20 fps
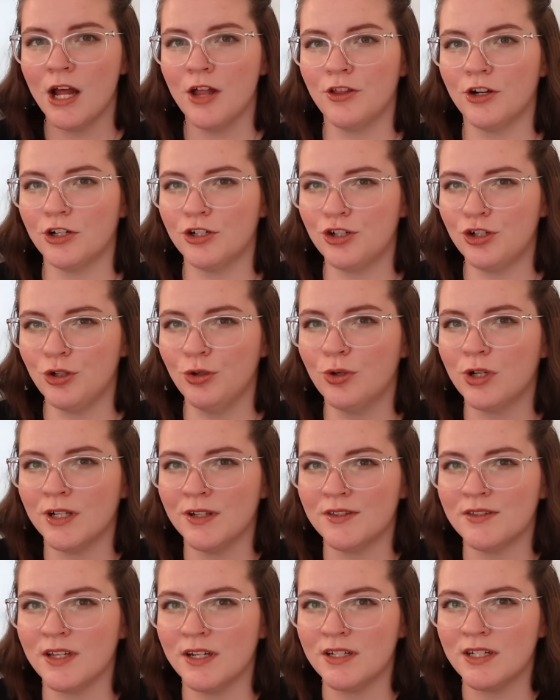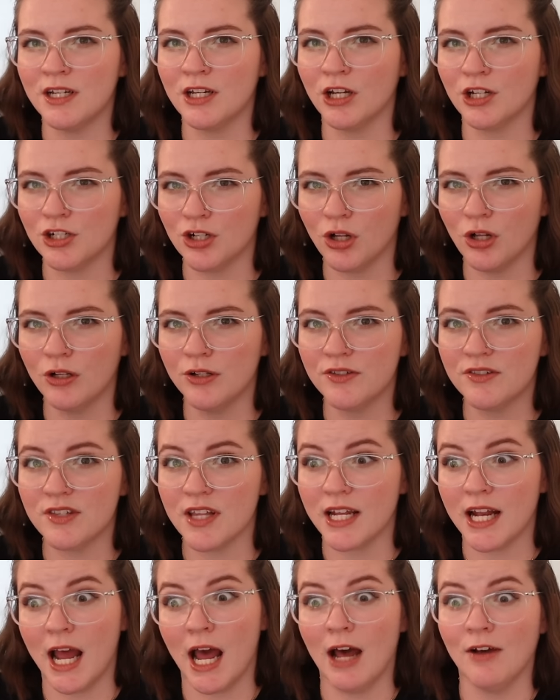There are two consenting adults
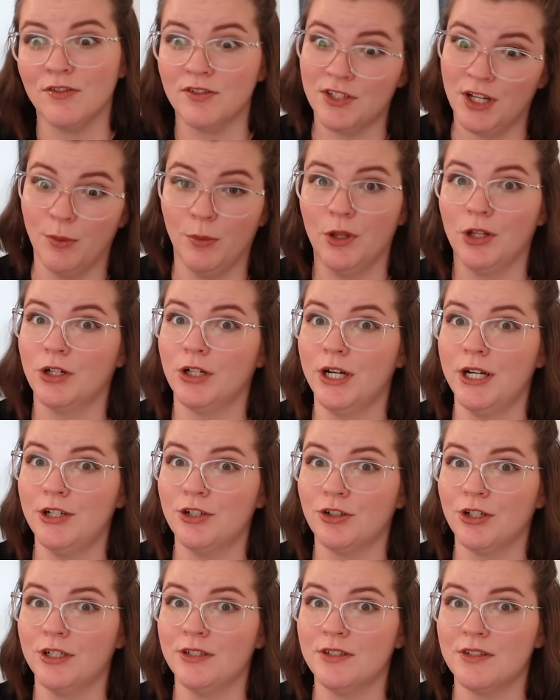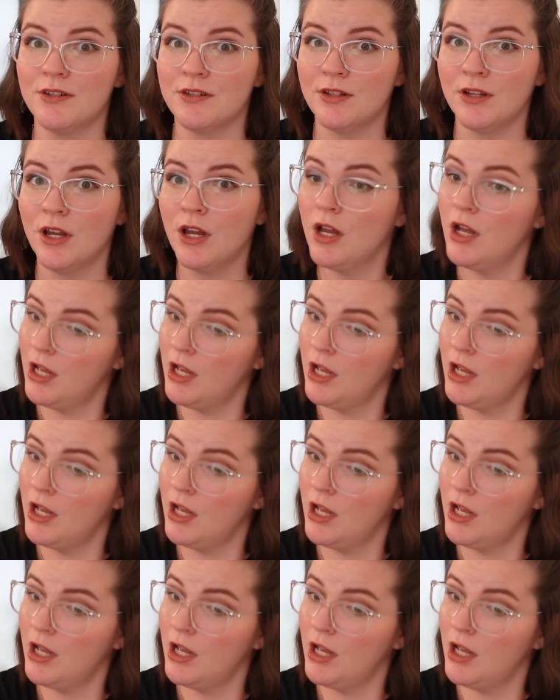that have similar interests,